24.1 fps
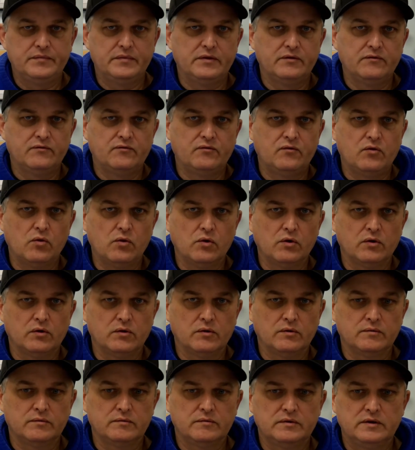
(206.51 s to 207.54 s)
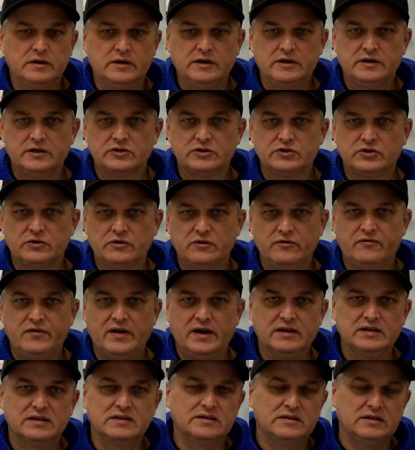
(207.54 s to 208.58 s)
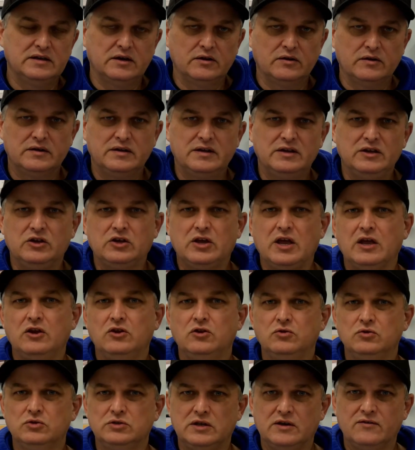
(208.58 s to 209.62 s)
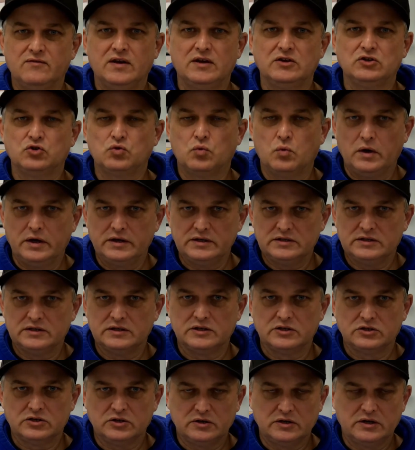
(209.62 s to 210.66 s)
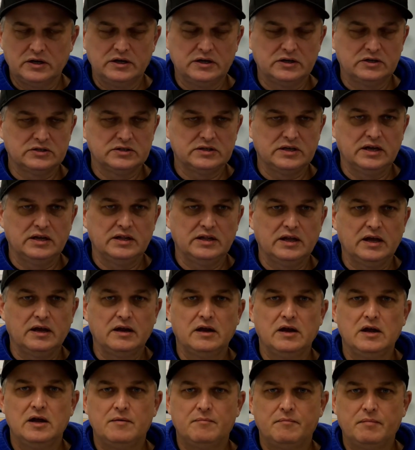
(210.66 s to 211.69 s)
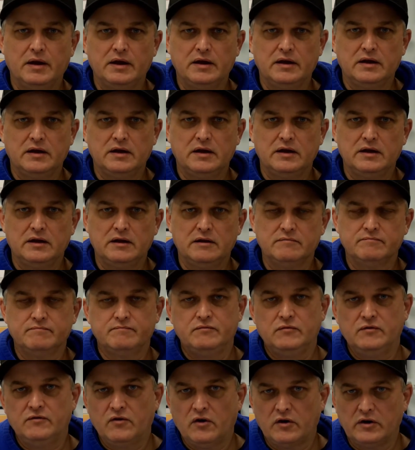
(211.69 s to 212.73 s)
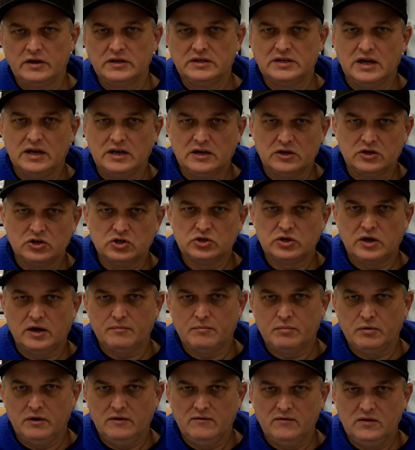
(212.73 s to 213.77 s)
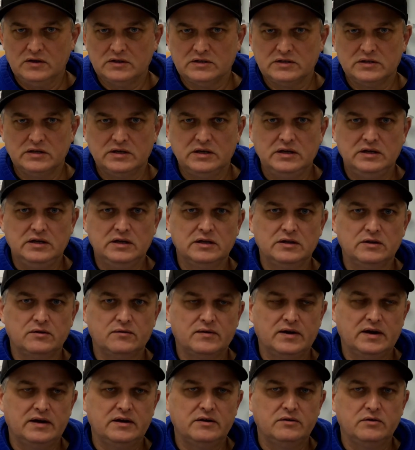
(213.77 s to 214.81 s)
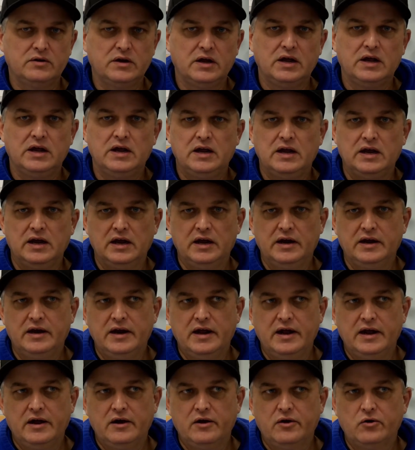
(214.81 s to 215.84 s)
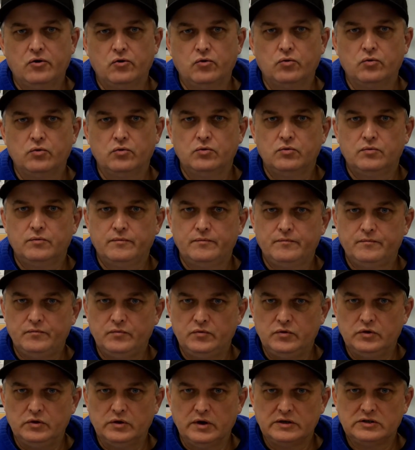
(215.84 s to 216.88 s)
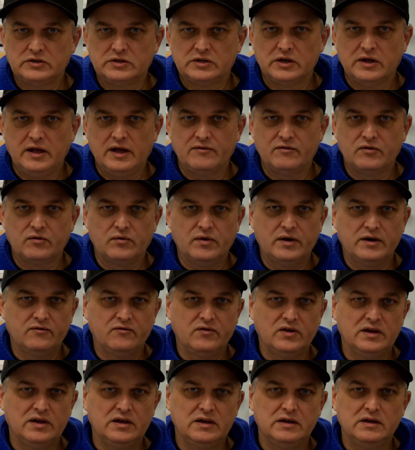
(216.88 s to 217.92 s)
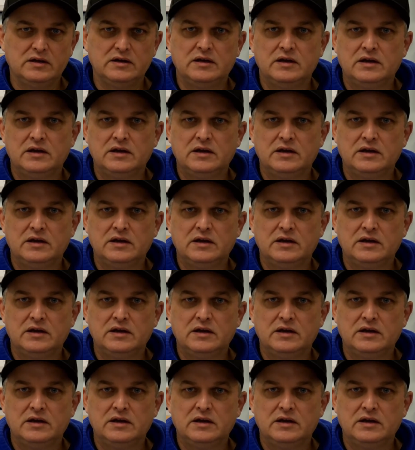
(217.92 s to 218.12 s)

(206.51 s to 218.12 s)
for an additional effect. You can't use the evade twice in a turn, I understand that, but you've already taken a shot previously in the round and now you still have a red evade.